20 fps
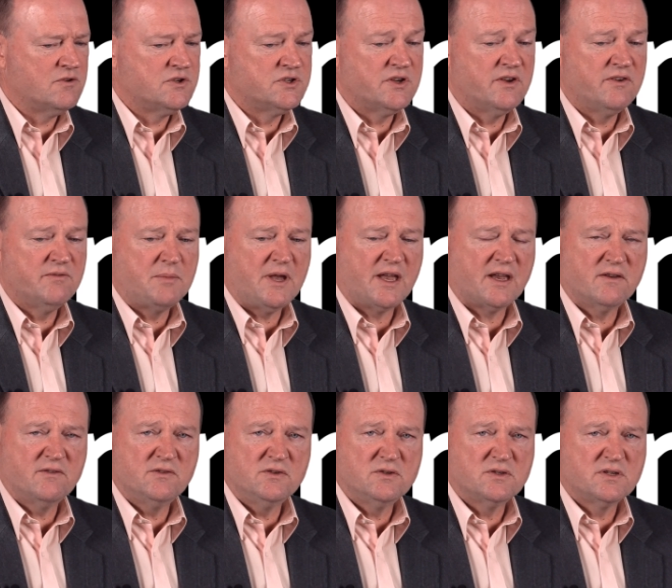Reserve
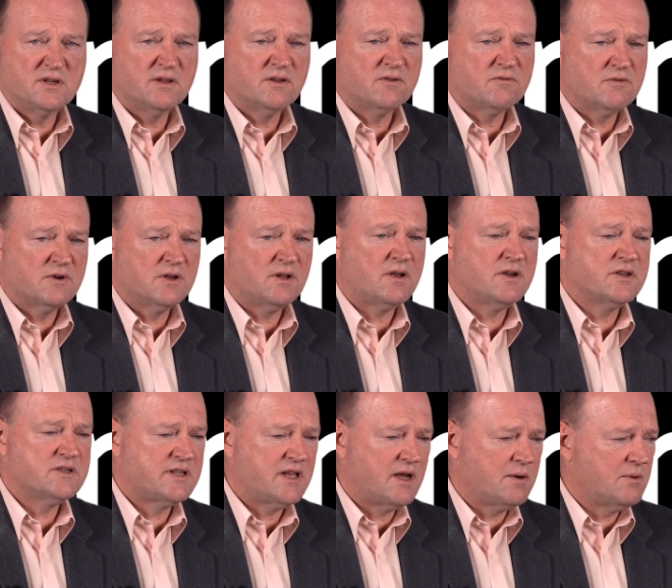Bank of New Zealand
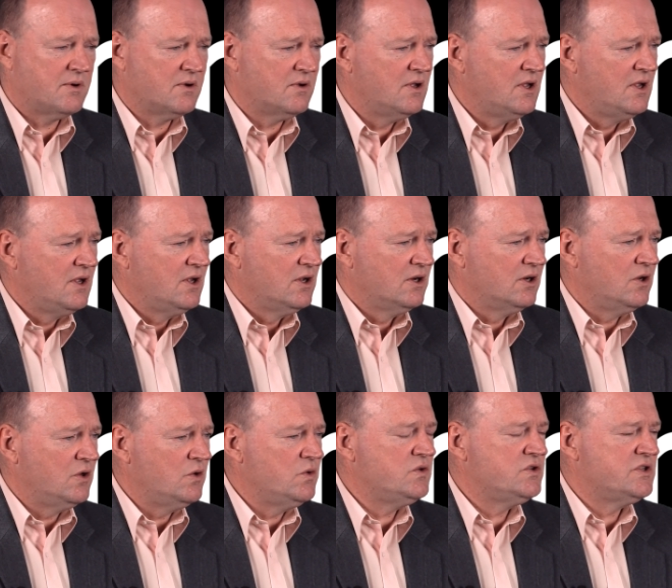realised they were
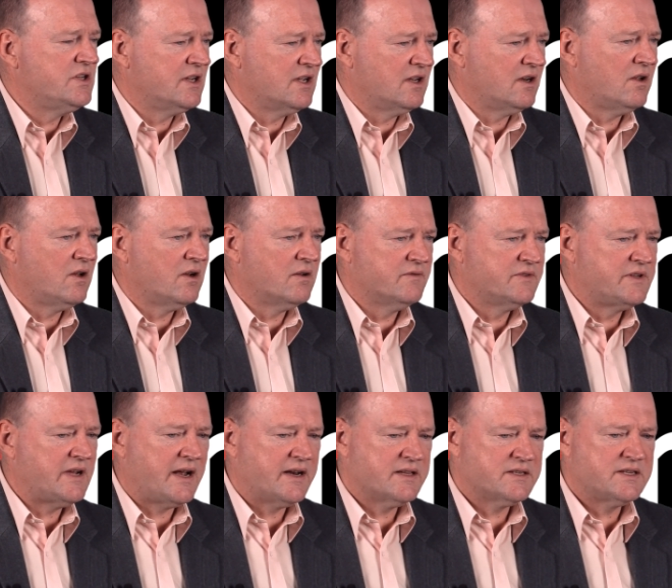losing a lot of
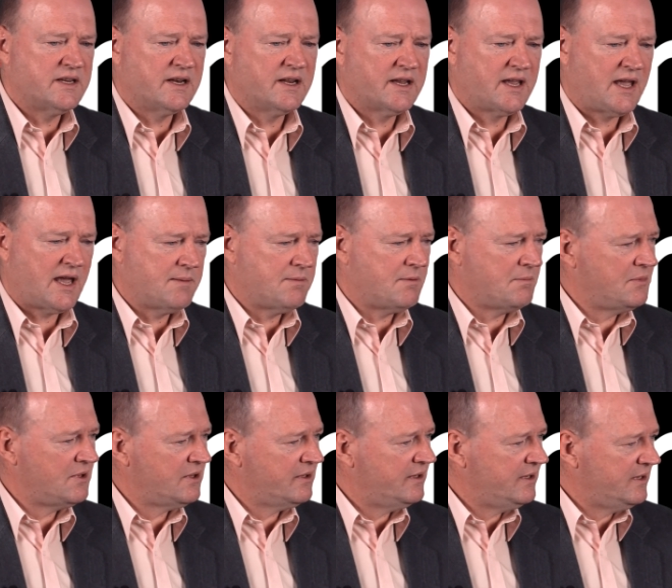data centre
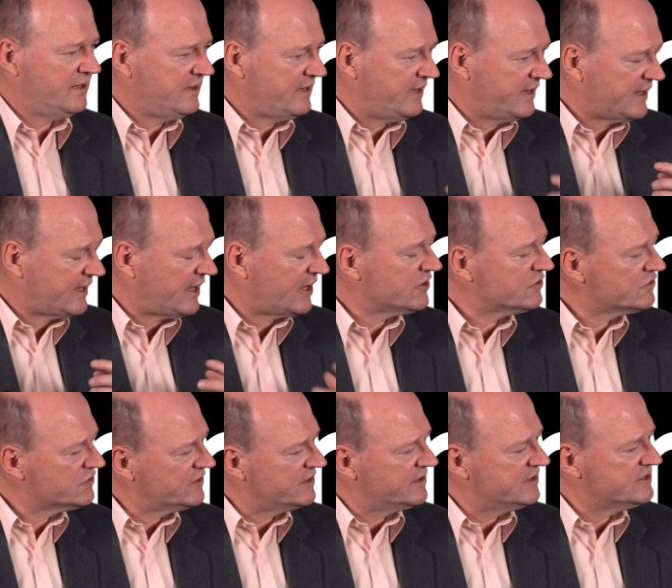capability in their
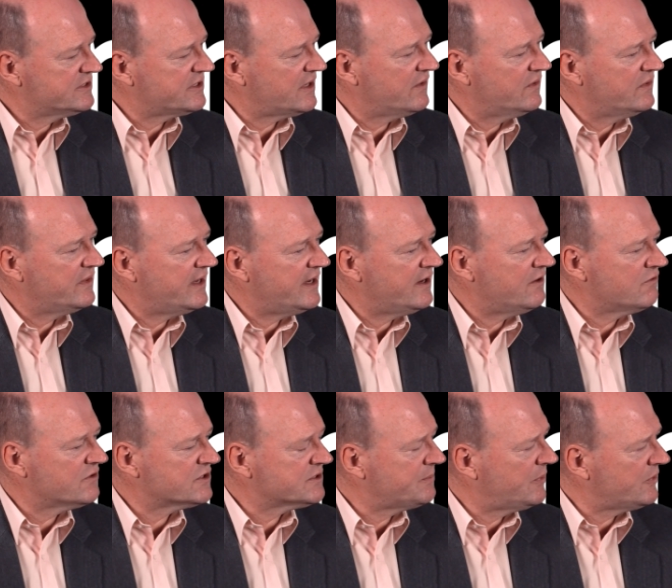country. So their
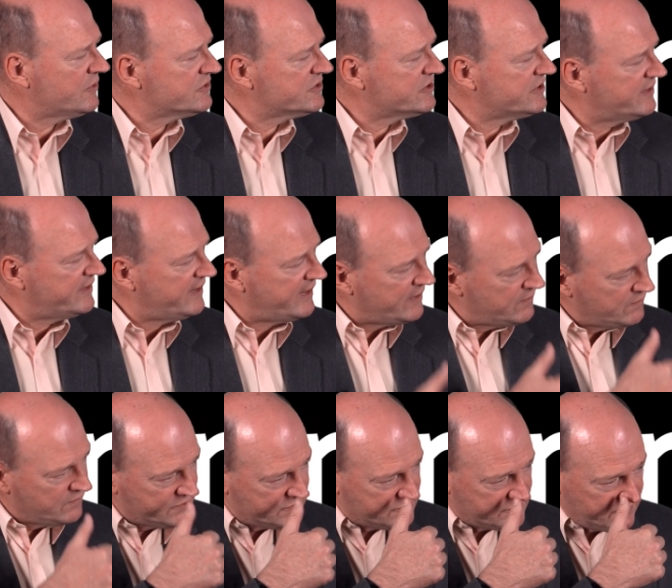response to
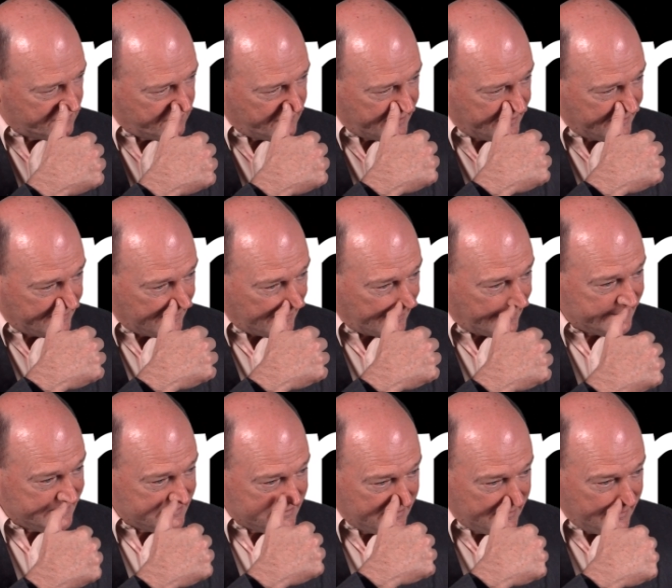that was to
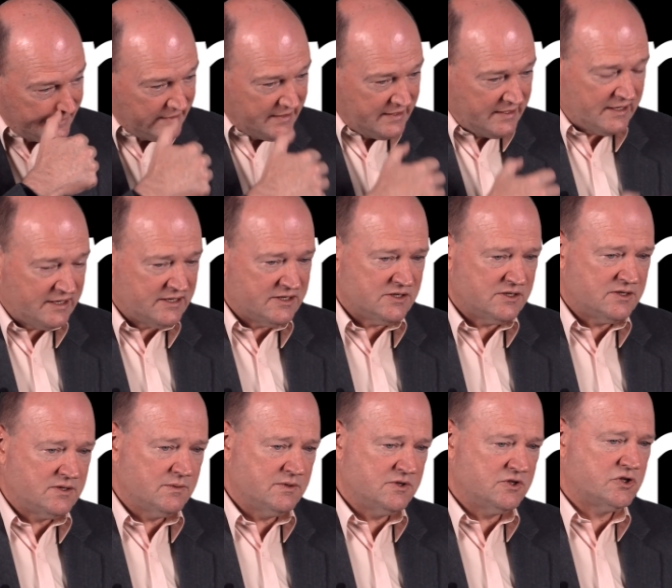regulate and
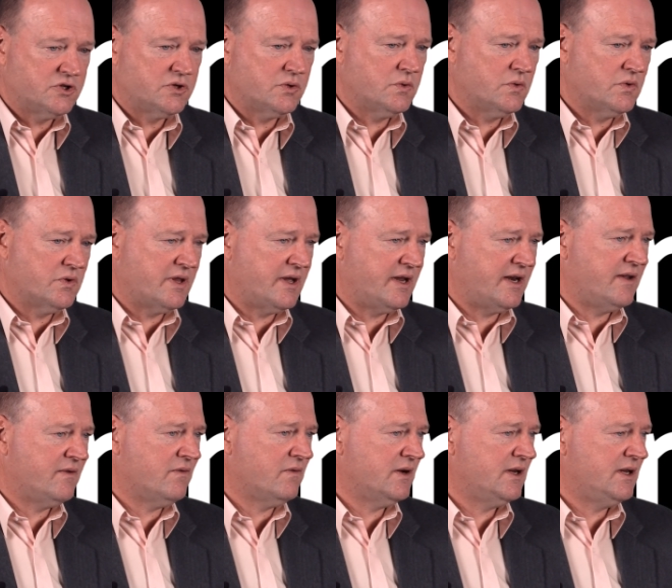to ensure that
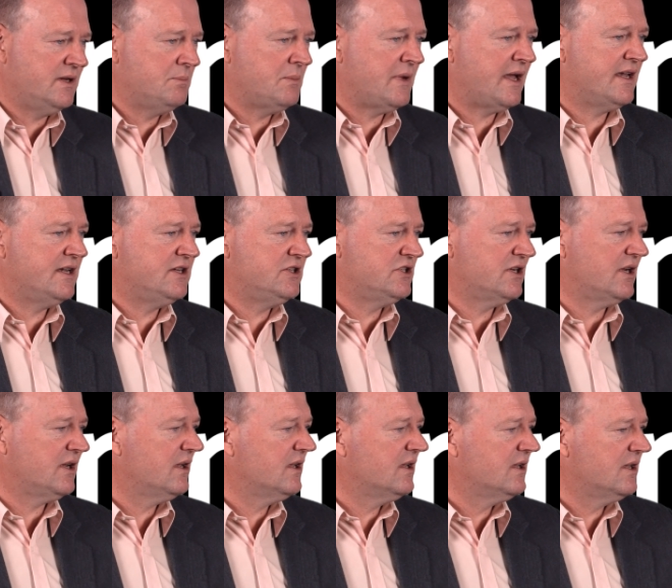every
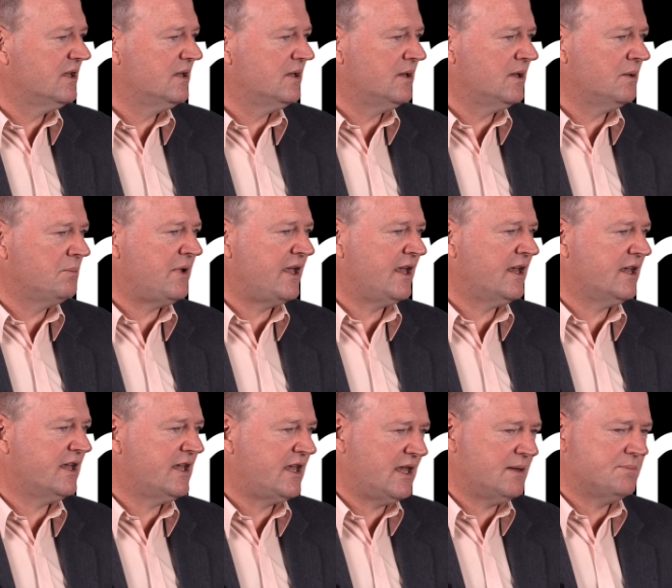major
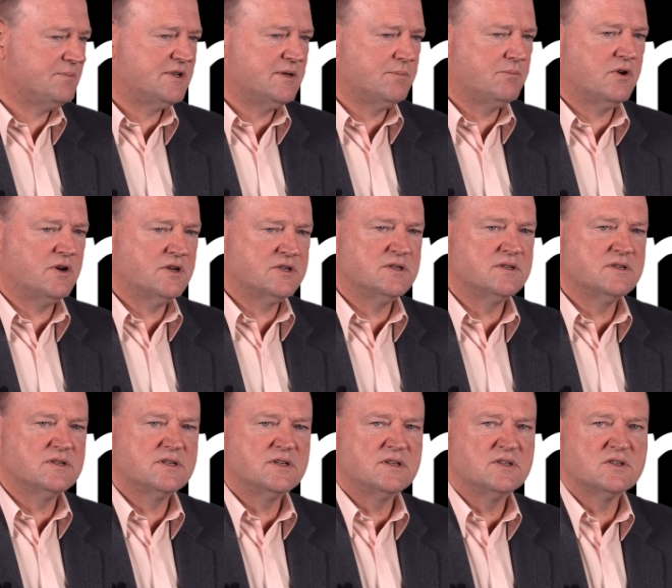bank kept a
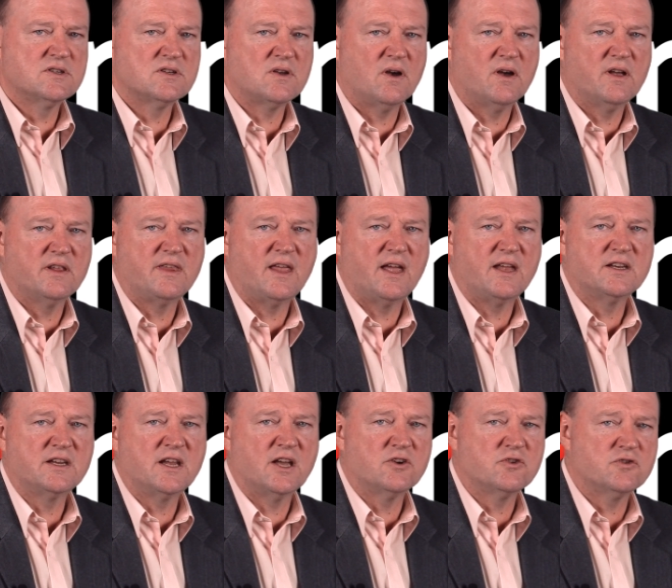presence inside
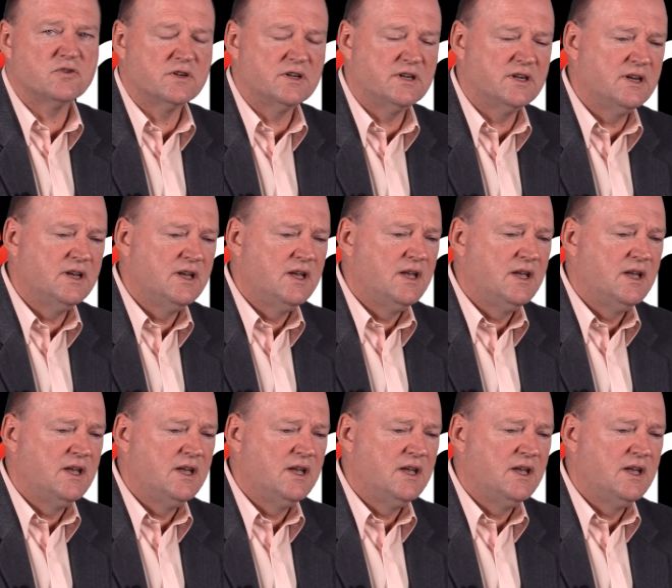that country.